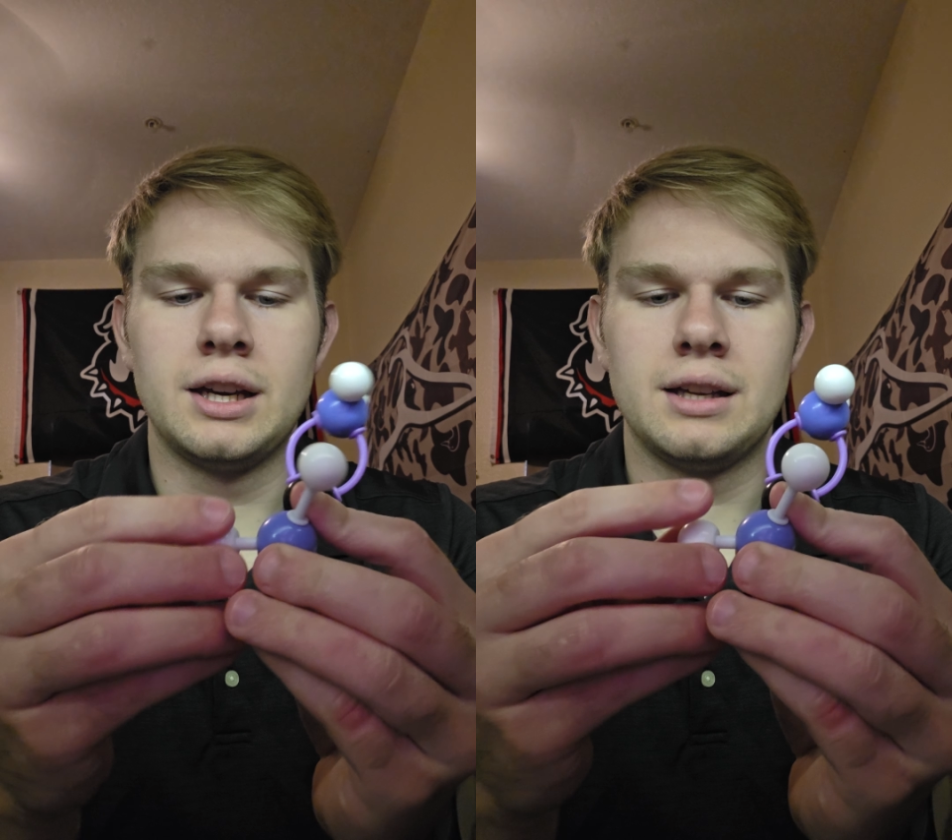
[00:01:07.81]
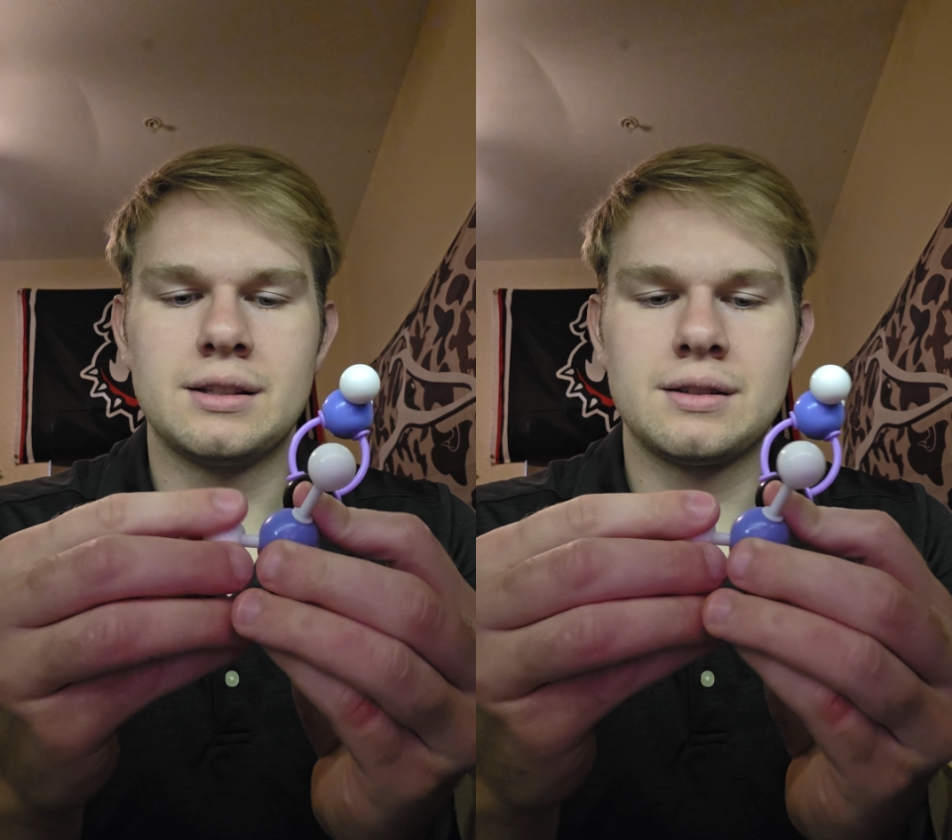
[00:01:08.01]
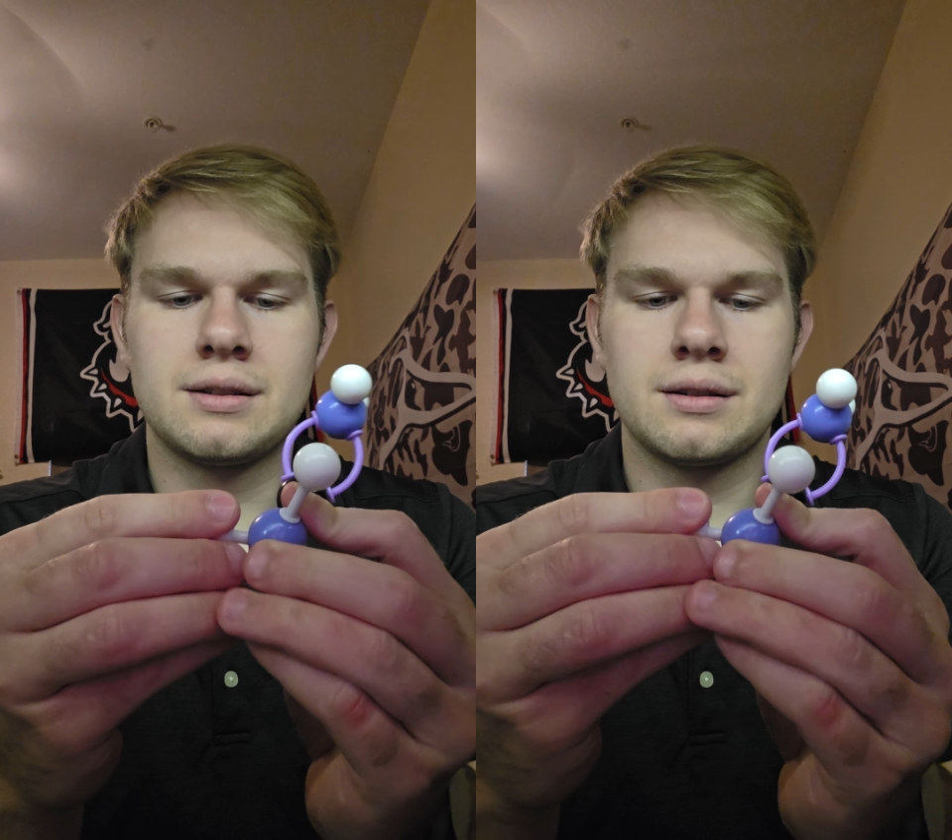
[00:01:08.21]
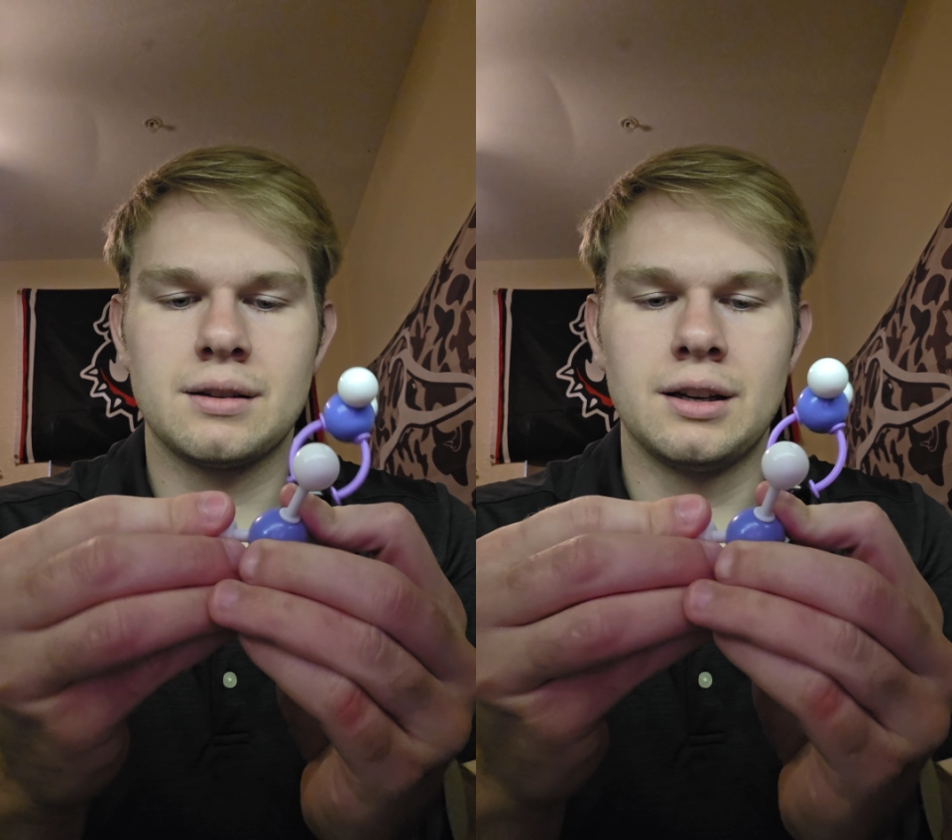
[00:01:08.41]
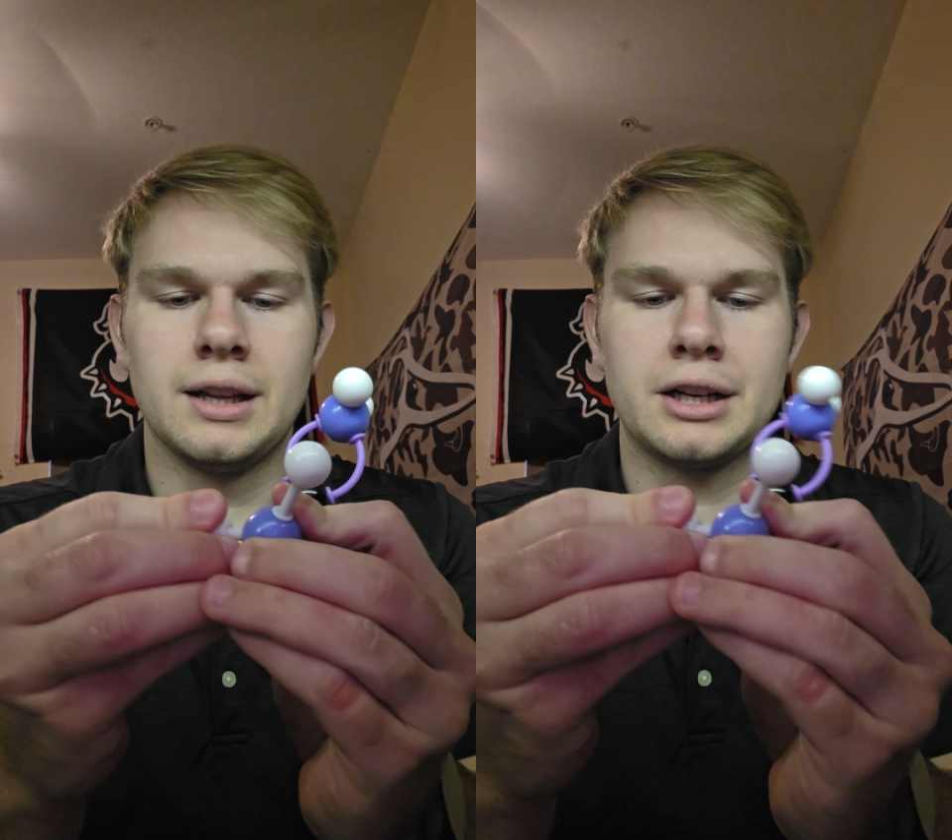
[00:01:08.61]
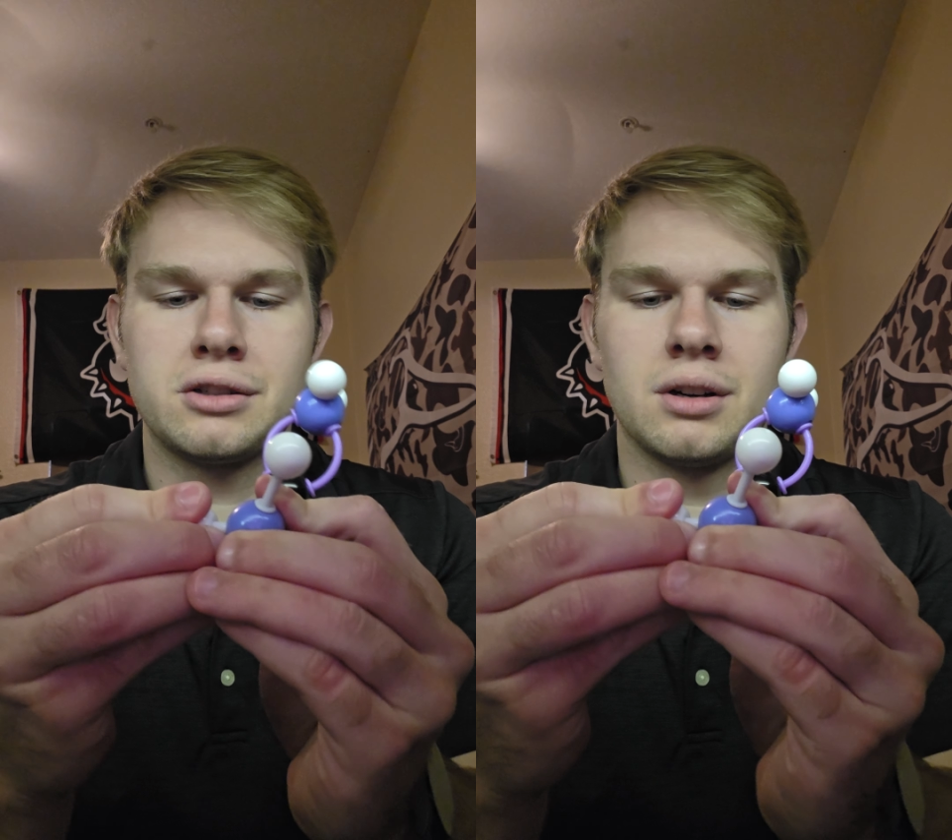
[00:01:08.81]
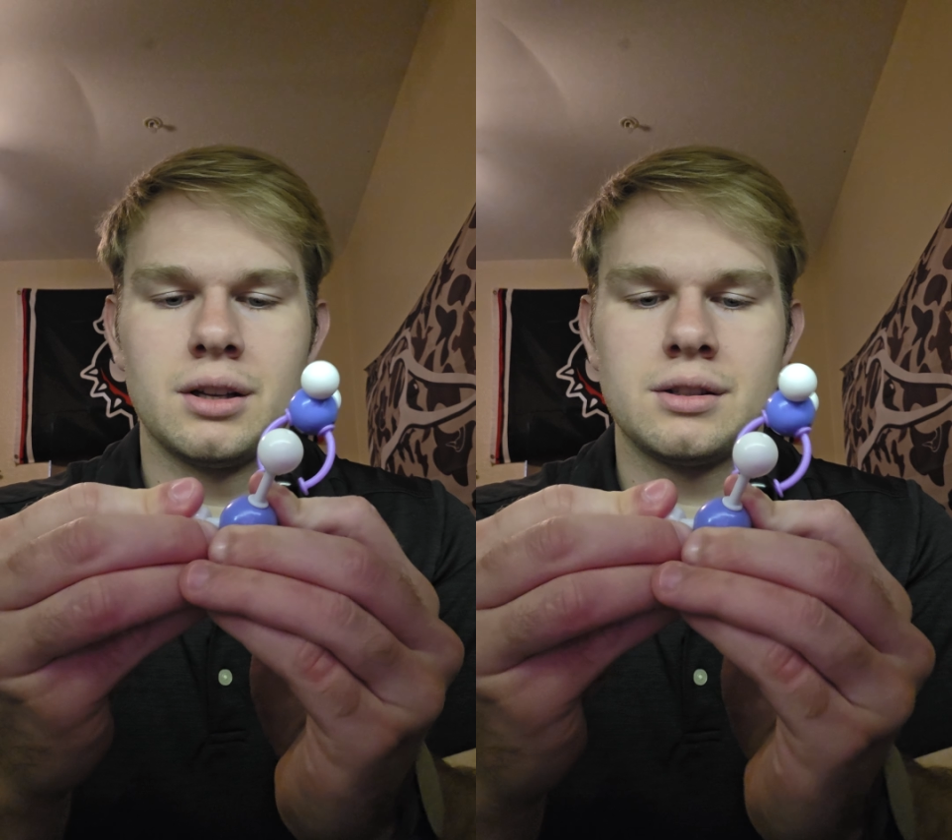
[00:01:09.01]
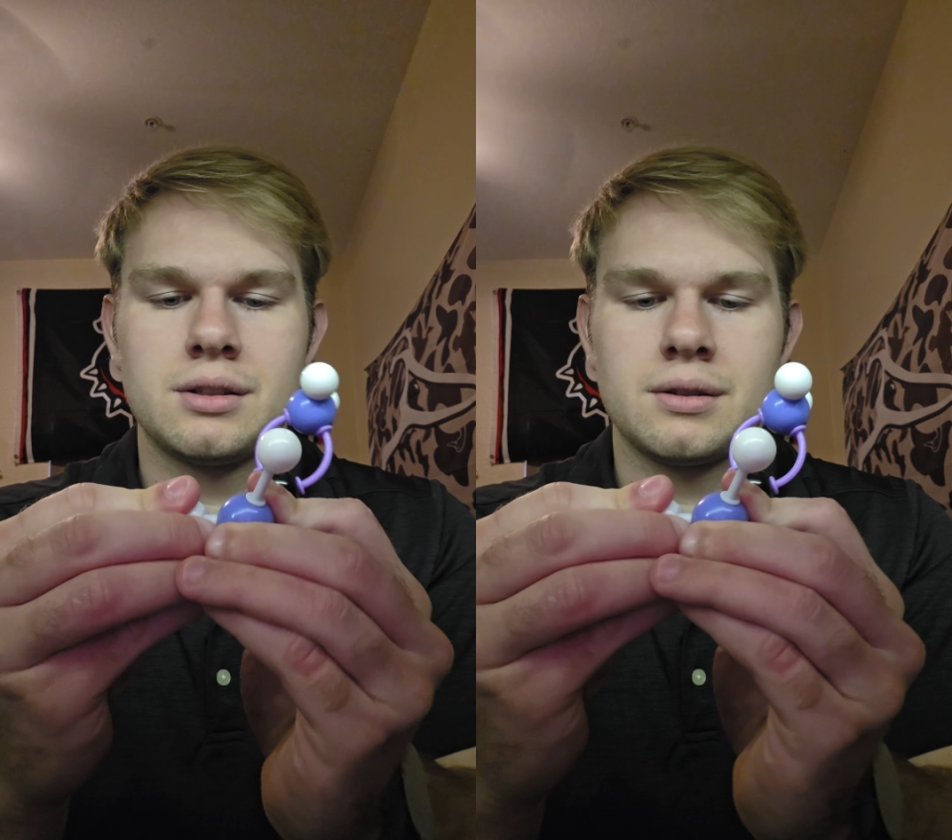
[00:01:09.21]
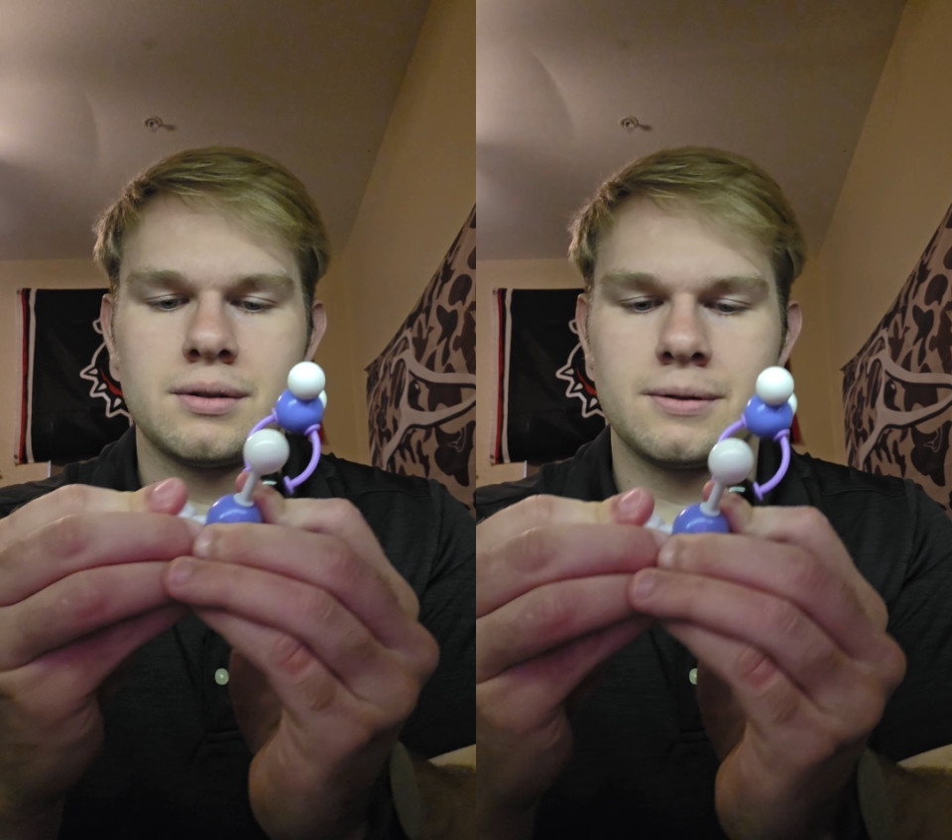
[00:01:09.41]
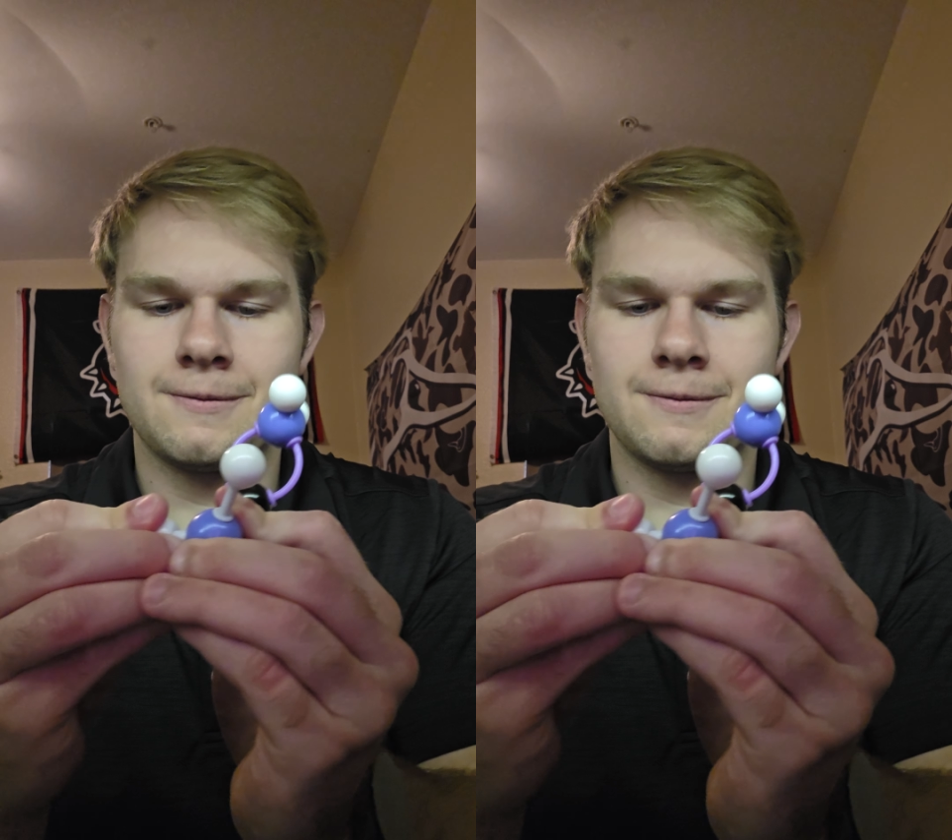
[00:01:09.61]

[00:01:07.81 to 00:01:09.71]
its electrons.